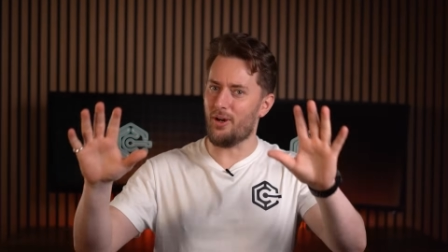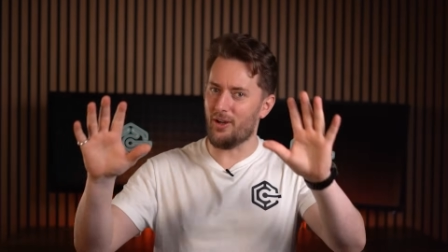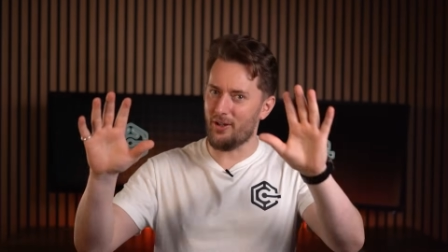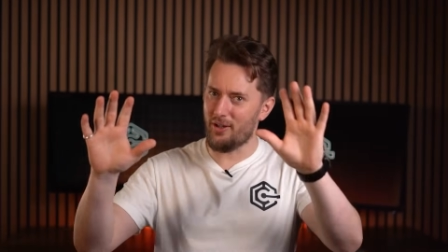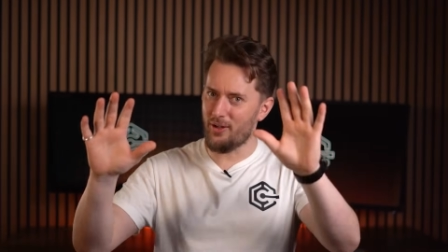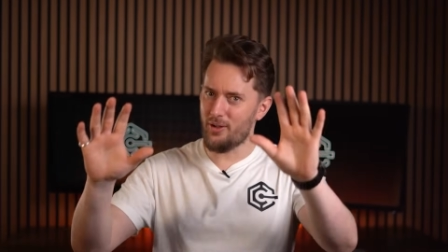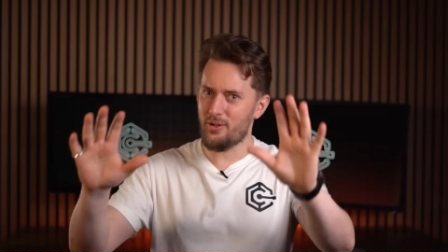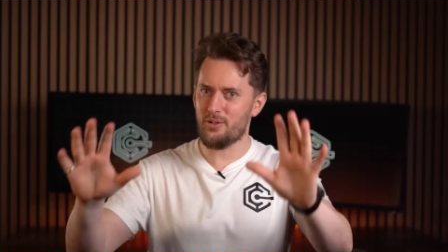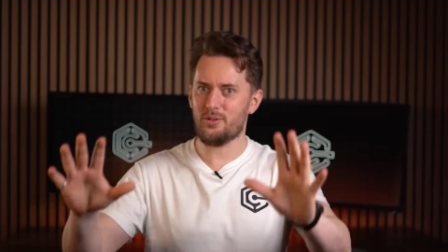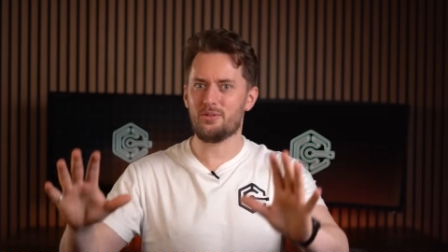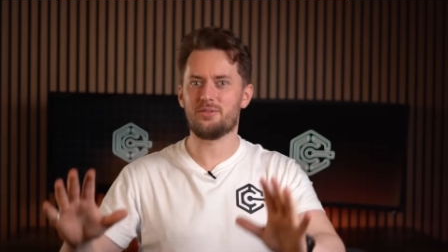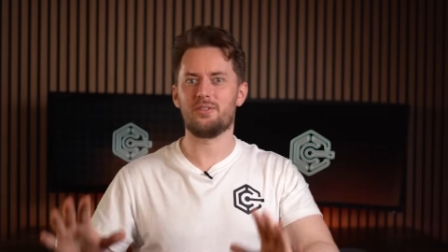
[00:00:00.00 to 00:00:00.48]
I
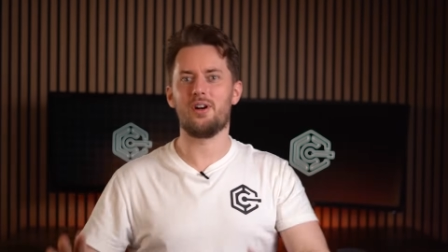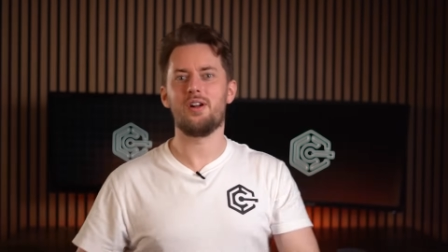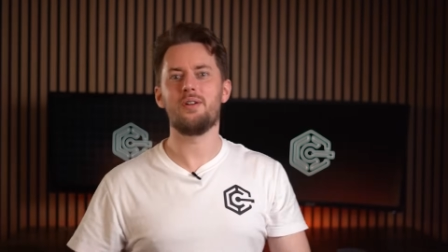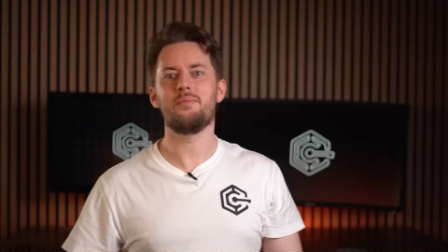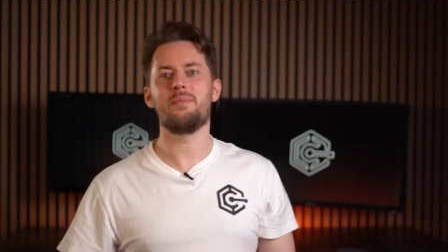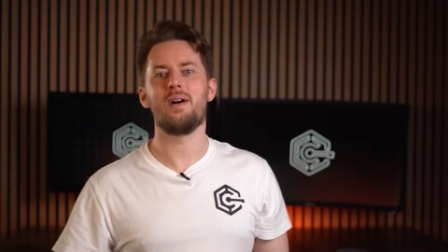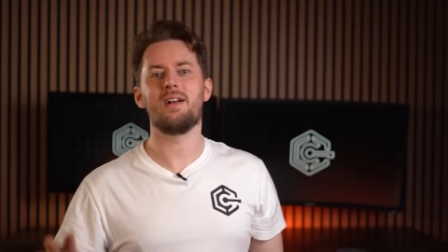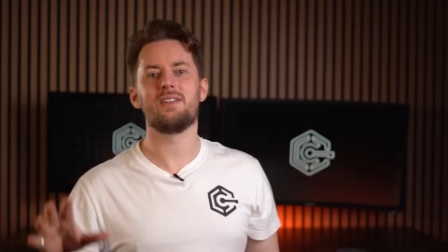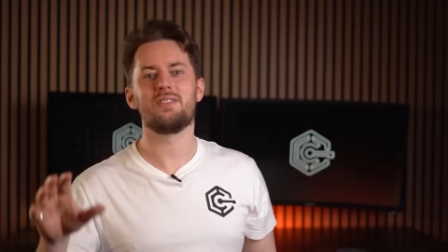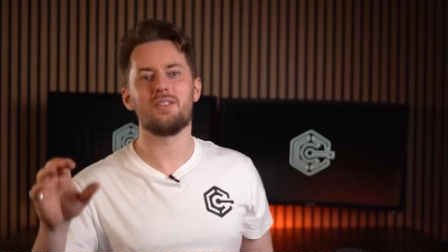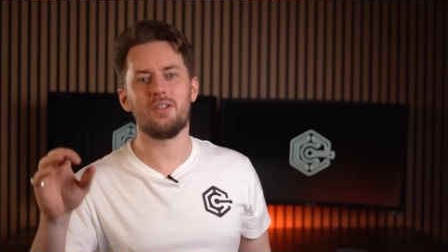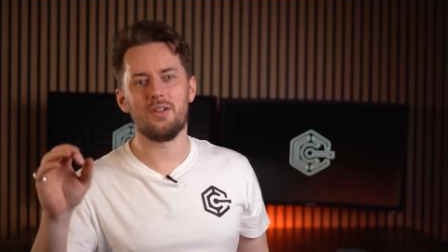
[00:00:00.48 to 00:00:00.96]
know
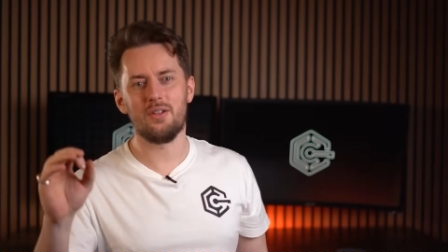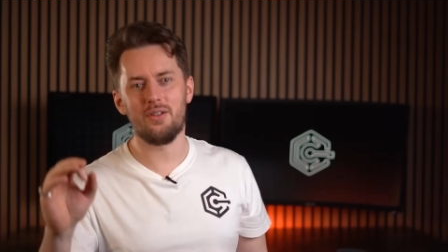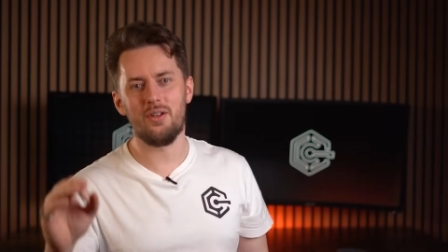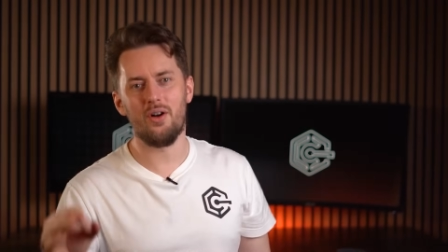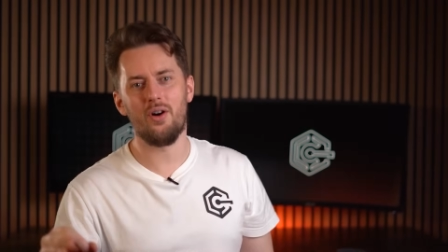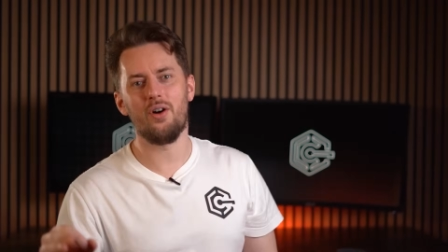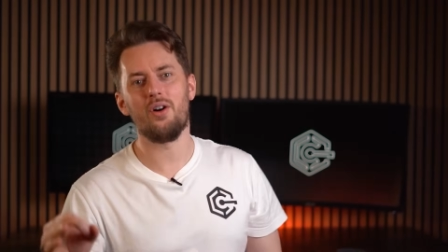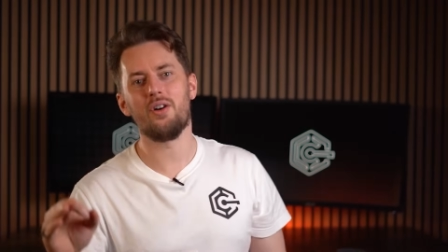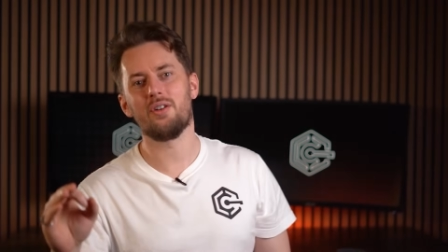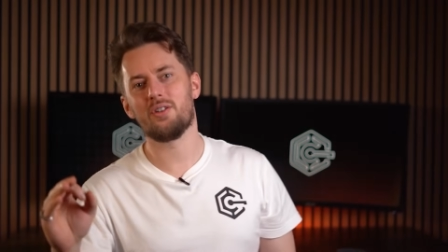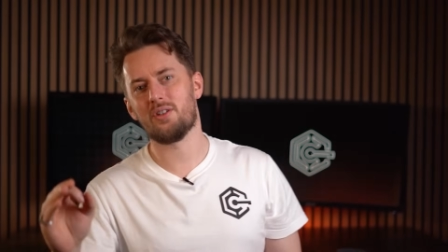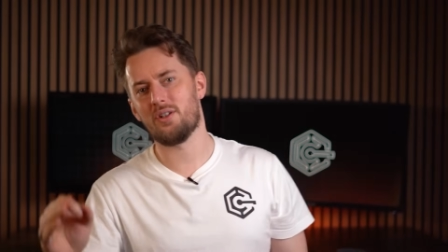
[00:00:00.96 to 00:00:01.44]
Chrome has a
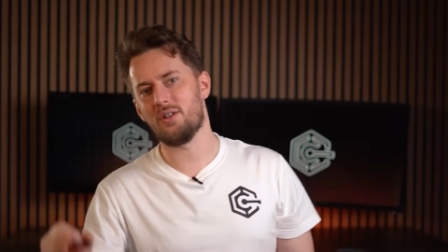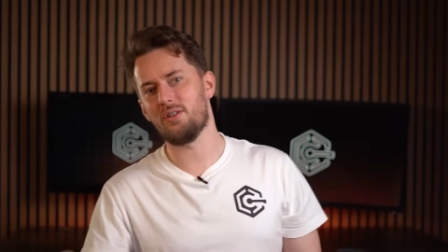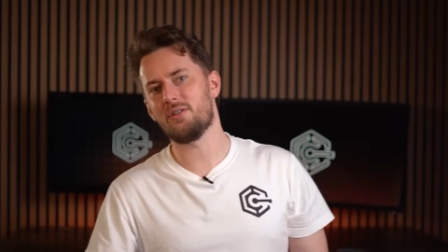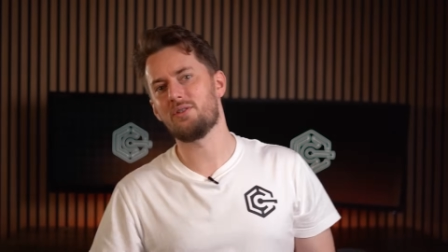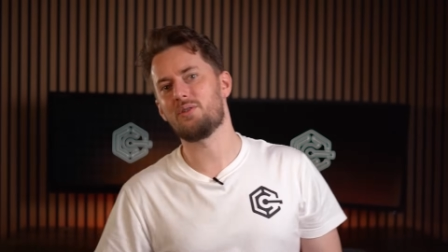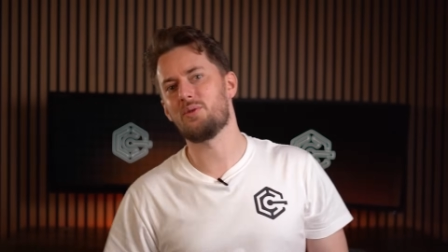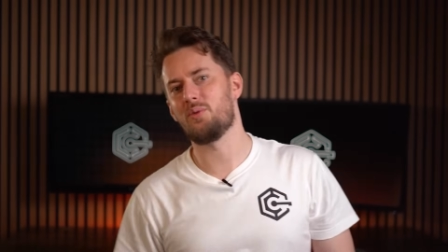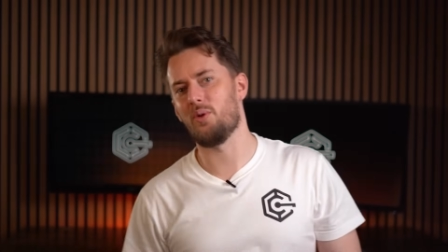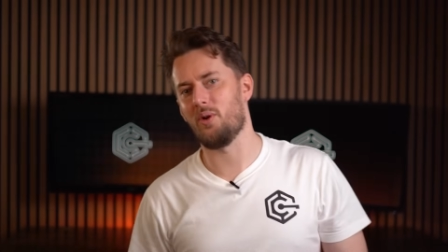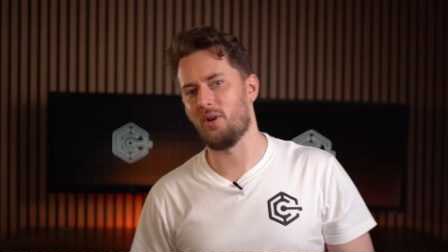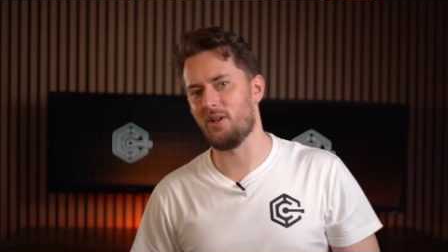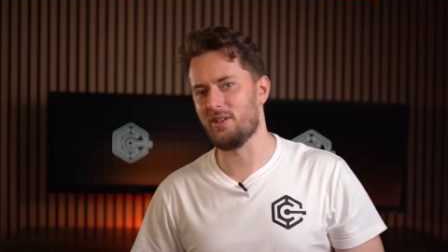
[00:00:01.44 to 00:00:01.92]
lot of
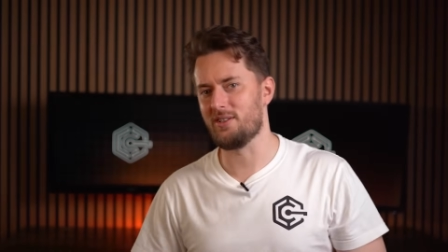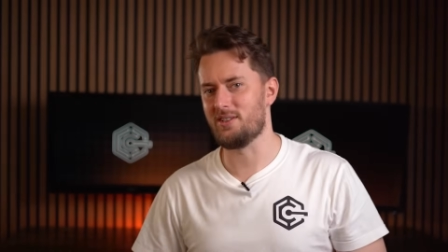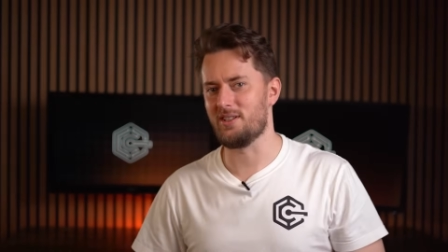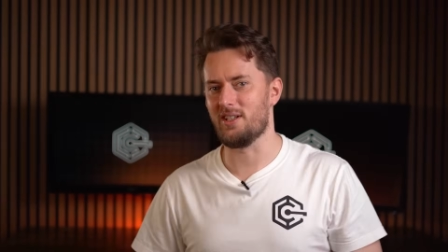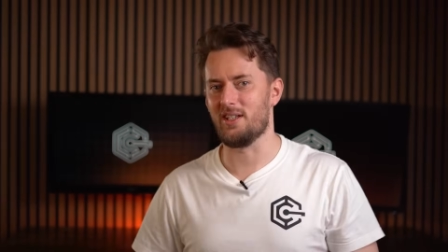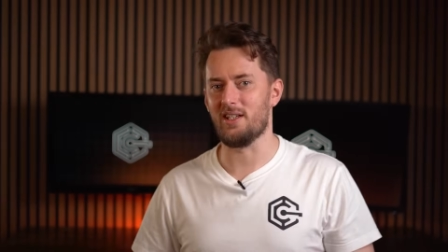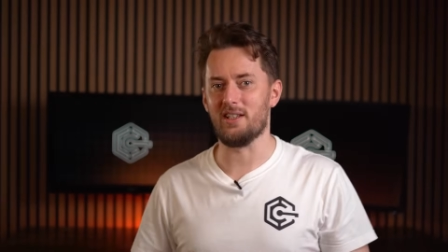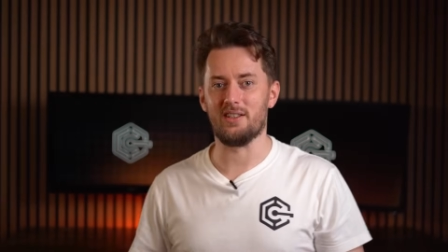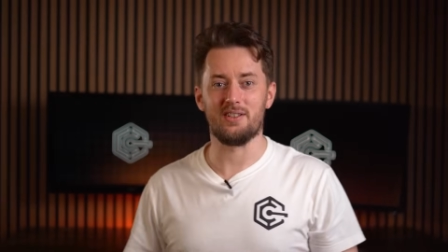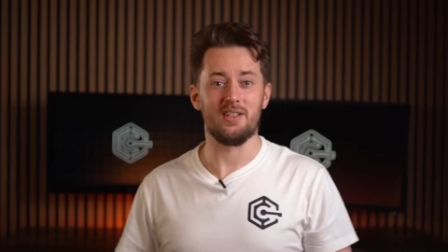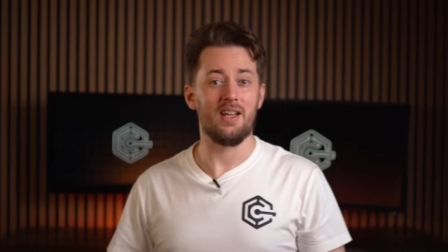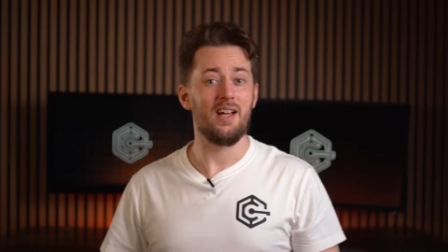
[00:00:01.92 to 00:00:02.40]
good
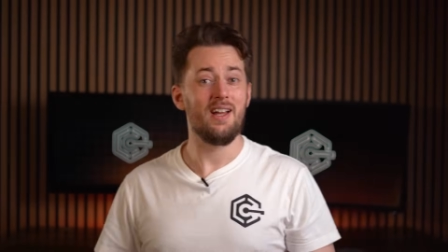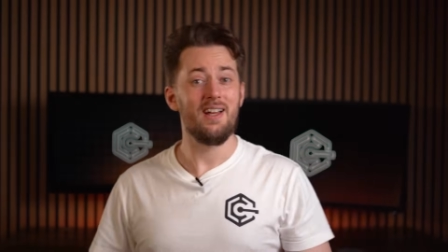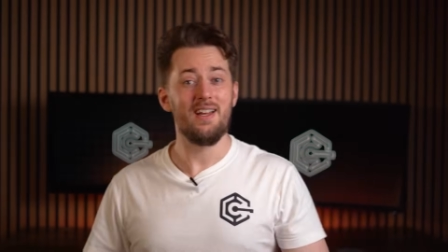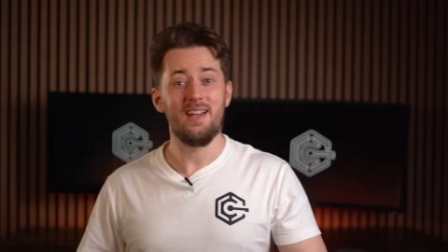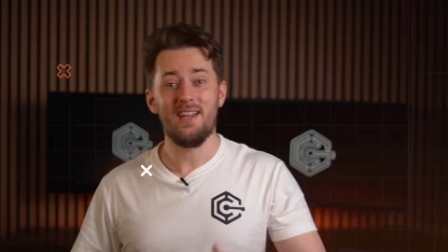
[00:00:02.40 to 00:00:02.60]
qualities.